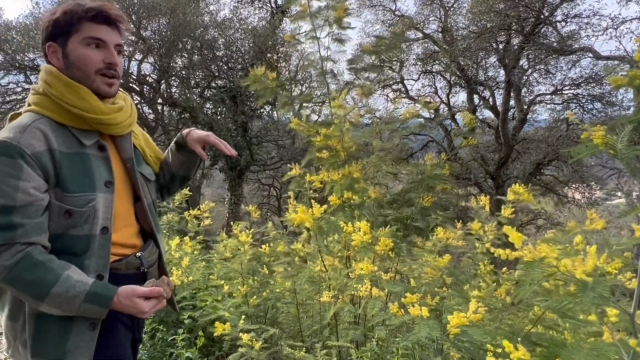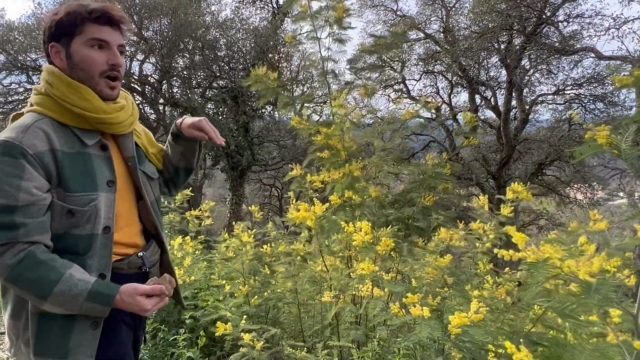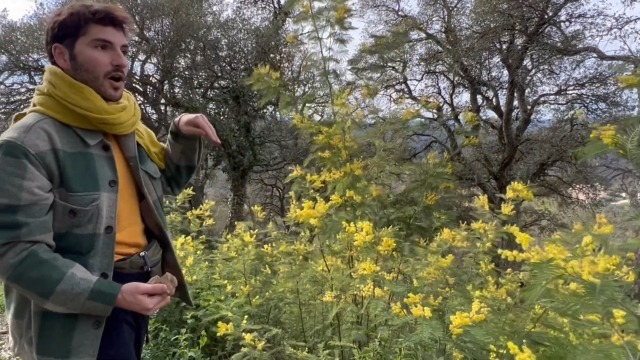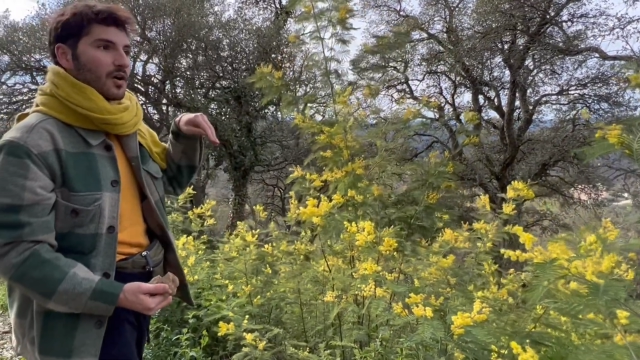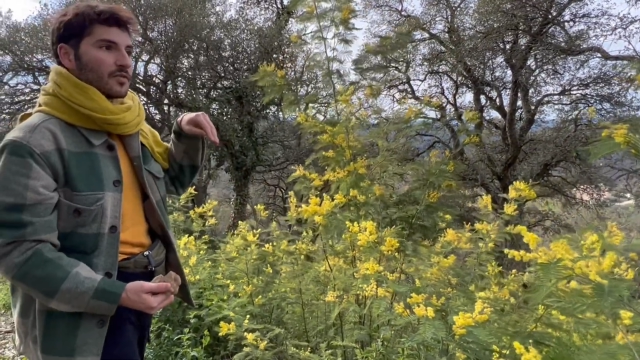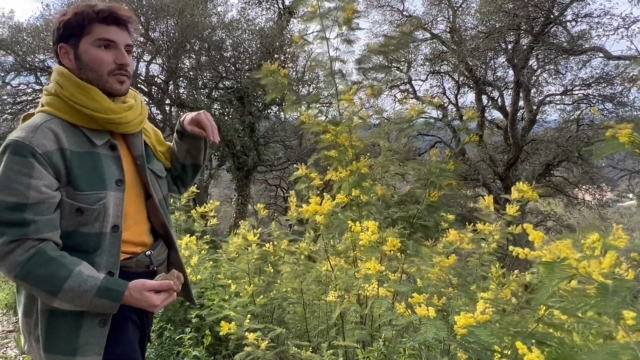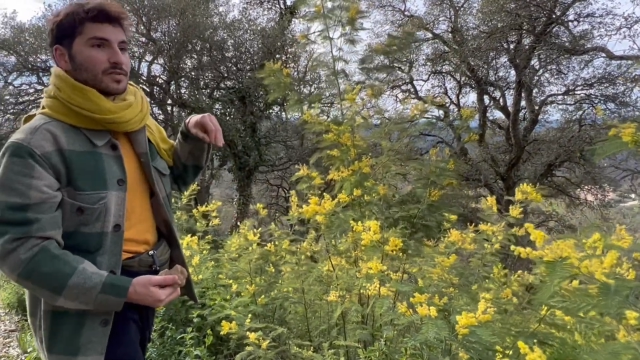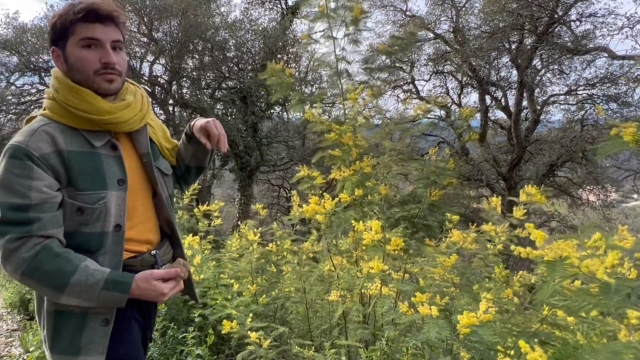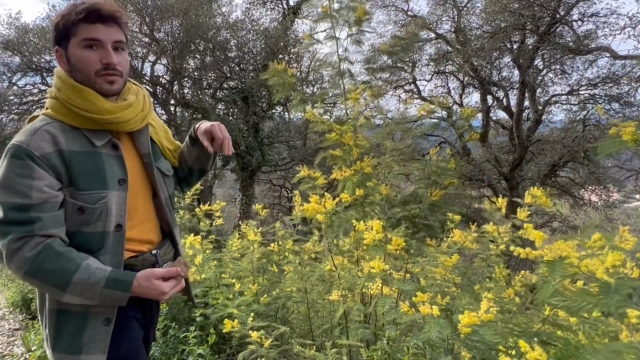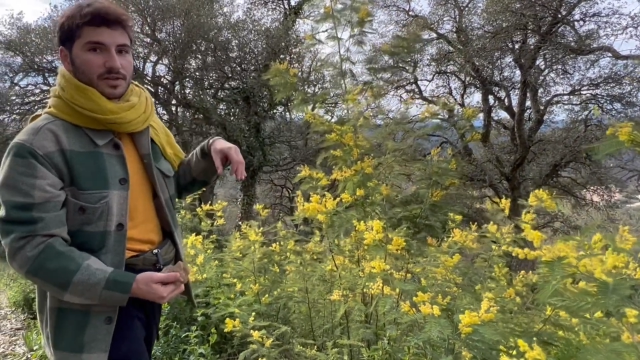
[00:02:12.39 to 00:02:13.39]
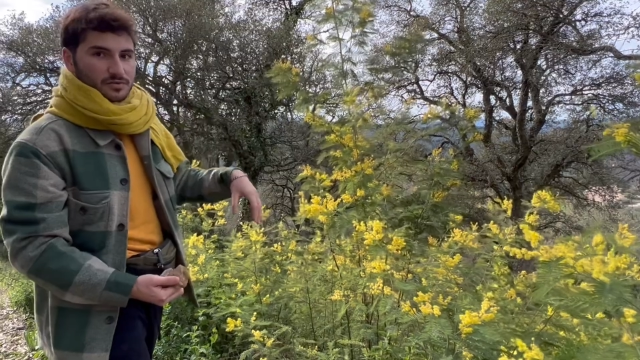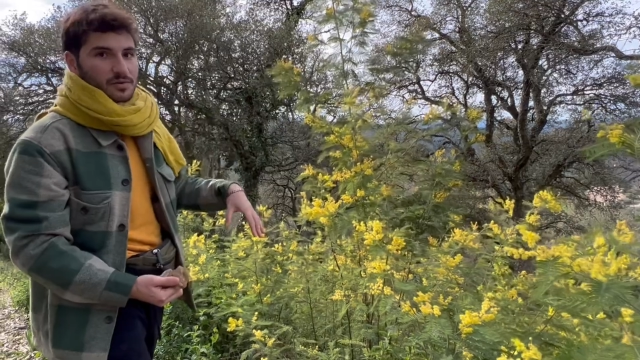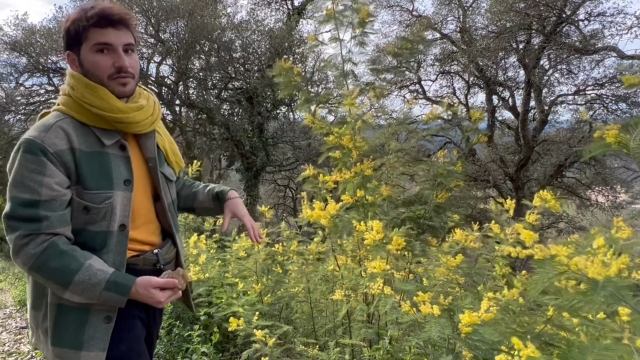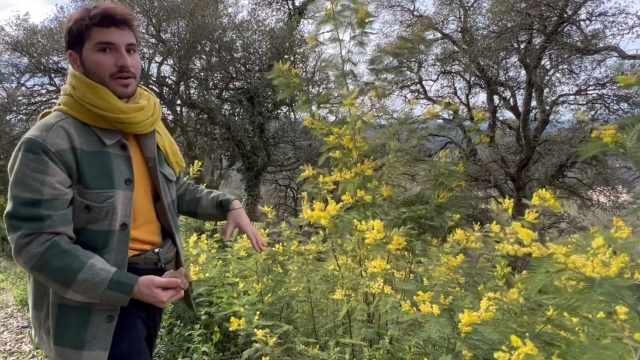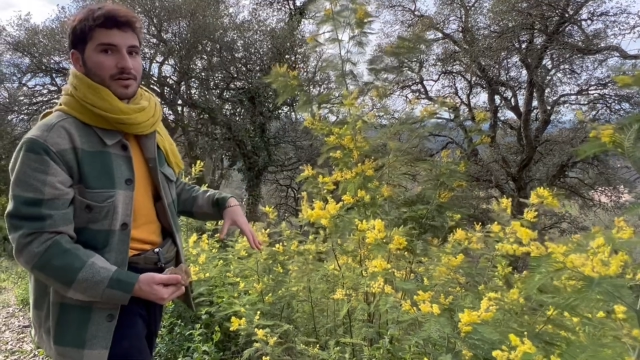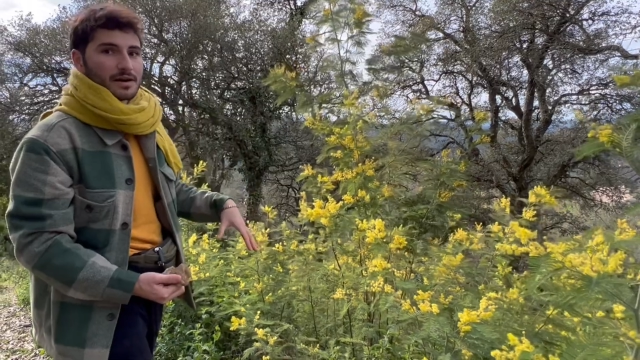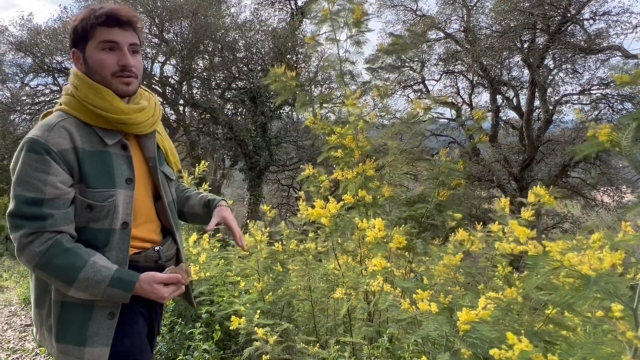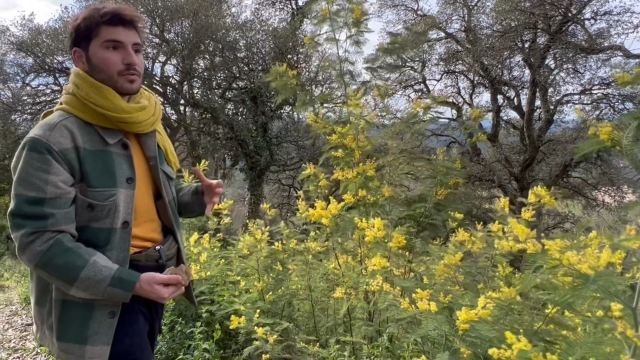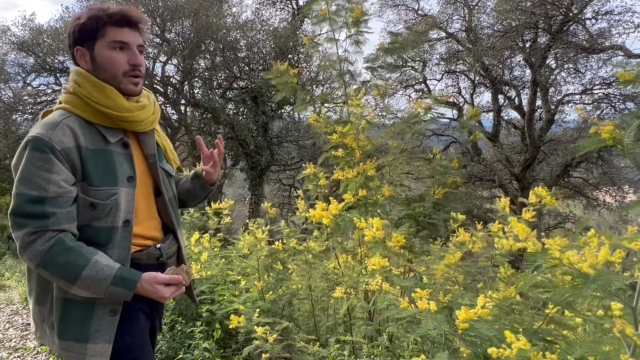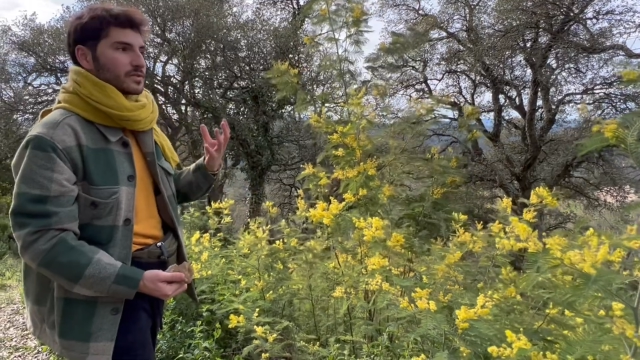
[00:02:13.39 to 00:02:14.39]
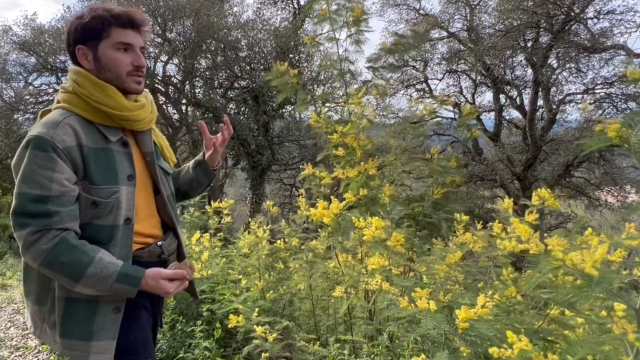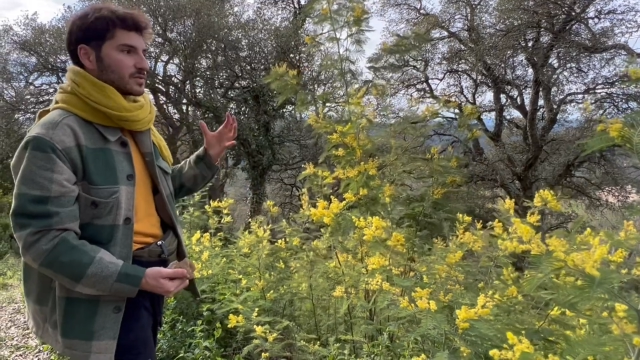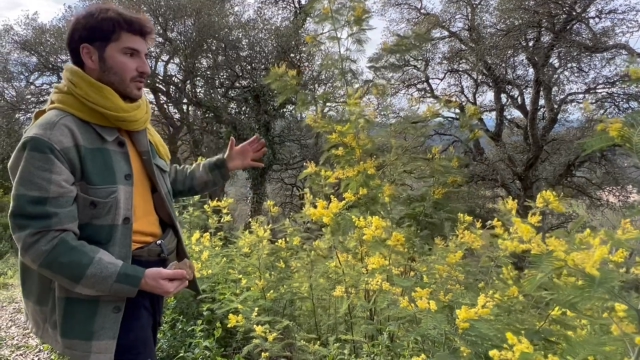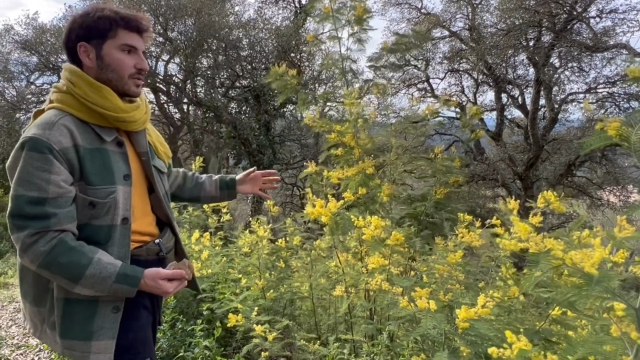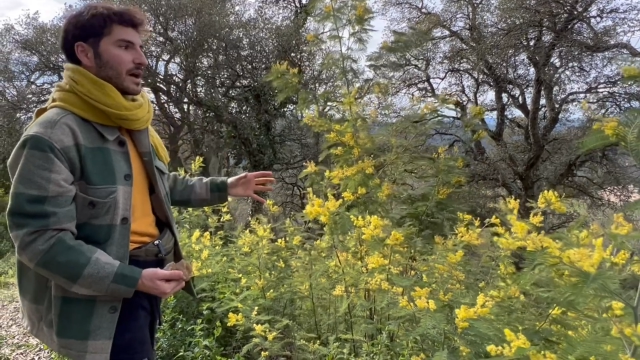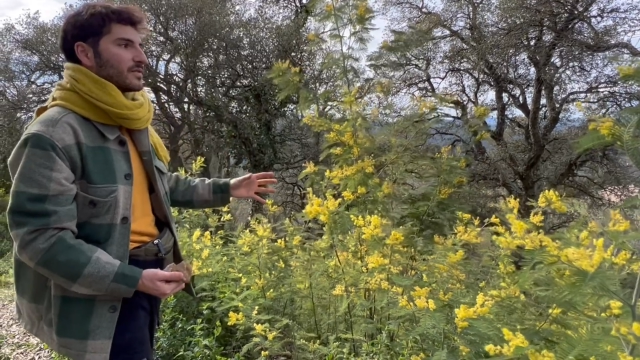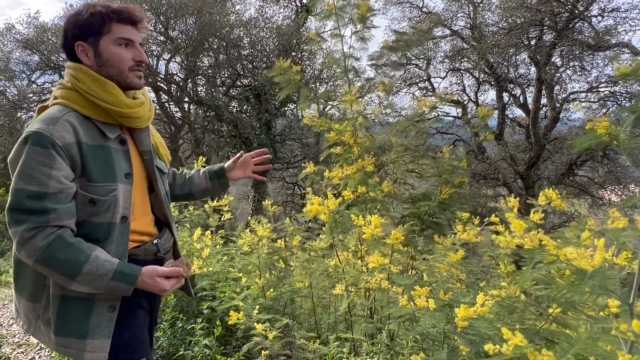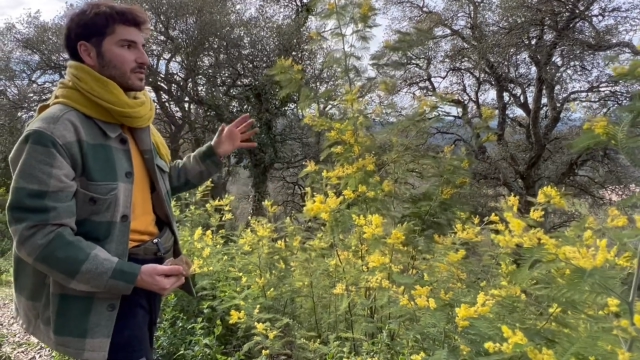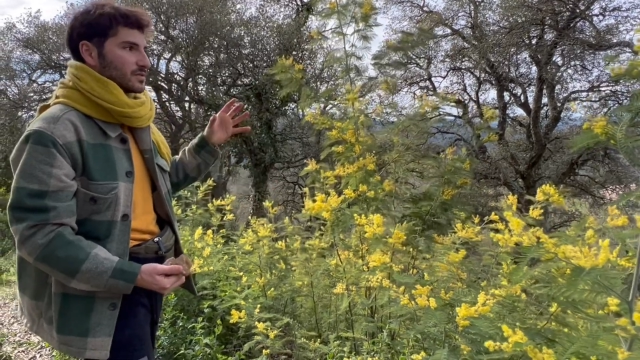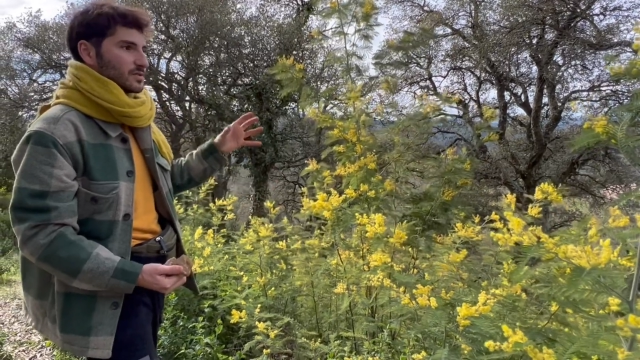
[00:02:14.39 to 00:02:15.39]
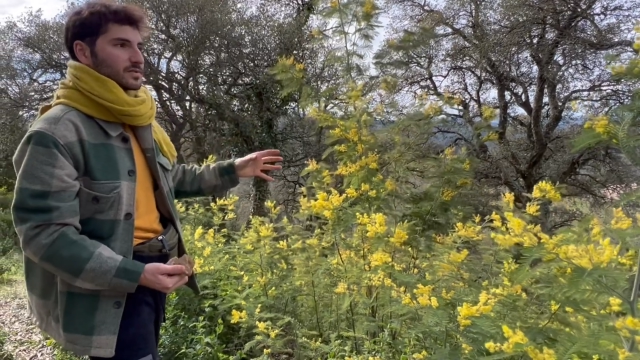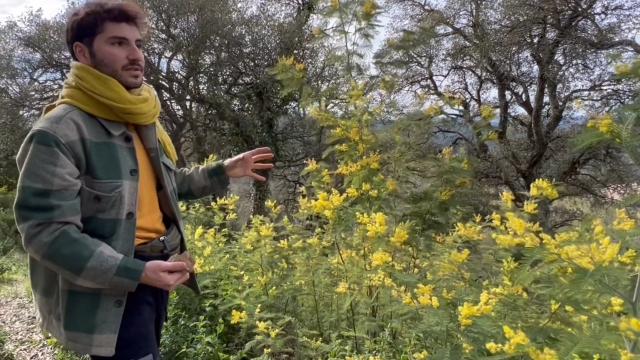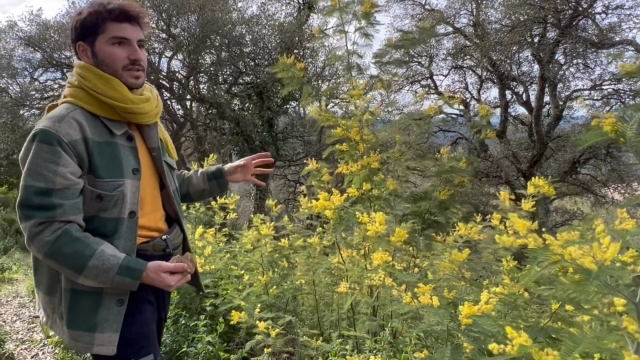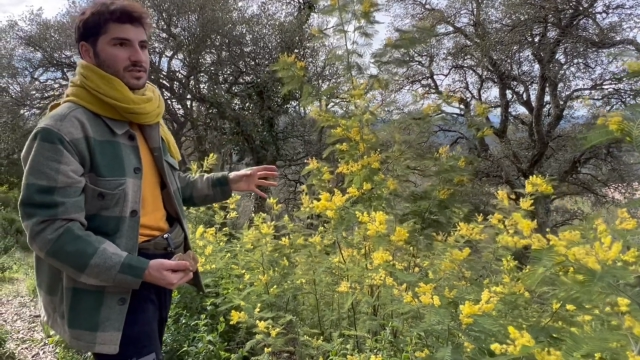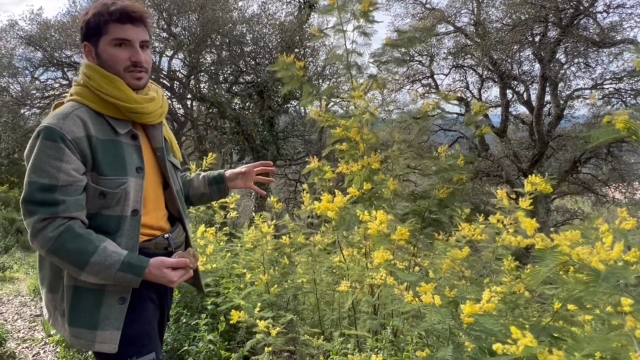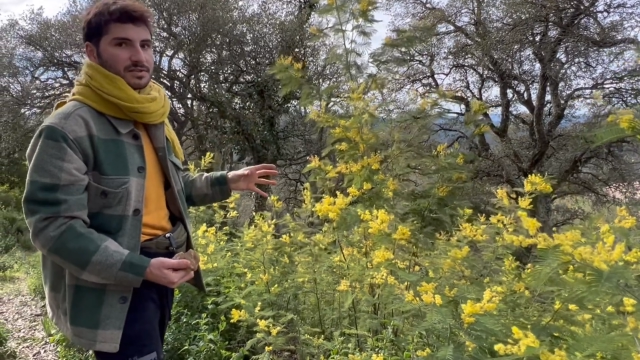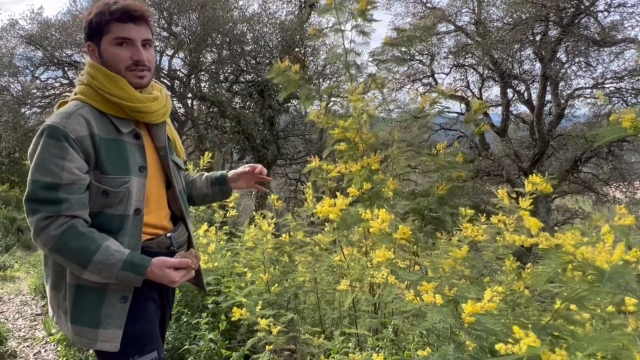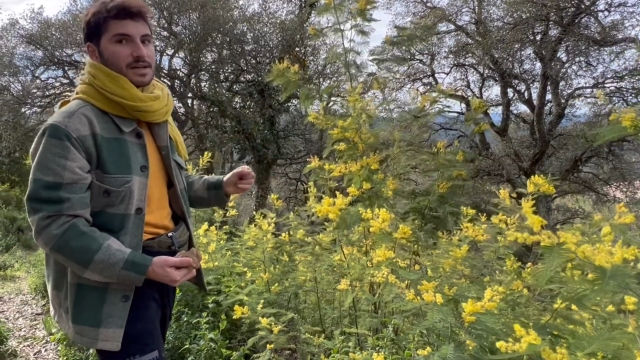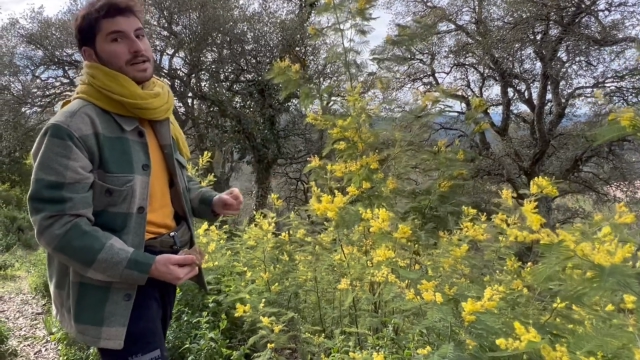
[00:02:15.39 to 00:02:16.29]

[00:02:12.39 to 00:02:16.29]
of the French Riviera where the soil have those conditions.